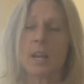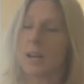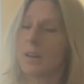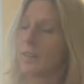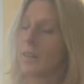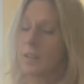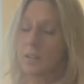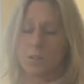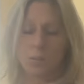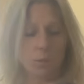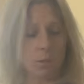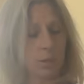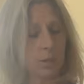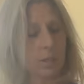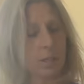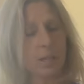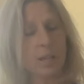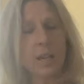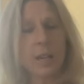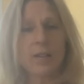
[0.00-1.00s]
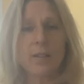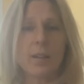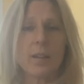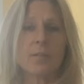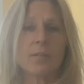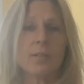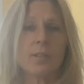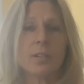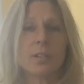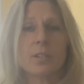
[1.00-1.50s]
how that is working, how
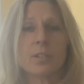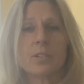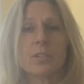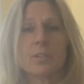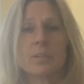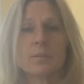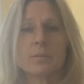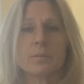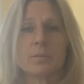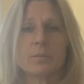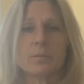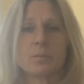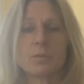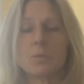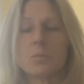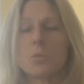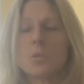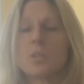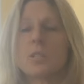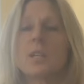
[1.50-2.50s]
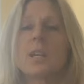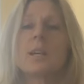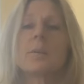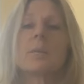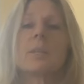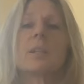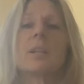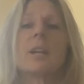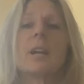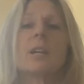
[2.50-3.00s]
that feels. One more time,
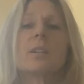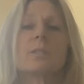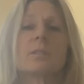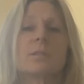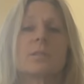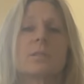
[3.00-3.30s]
inhale.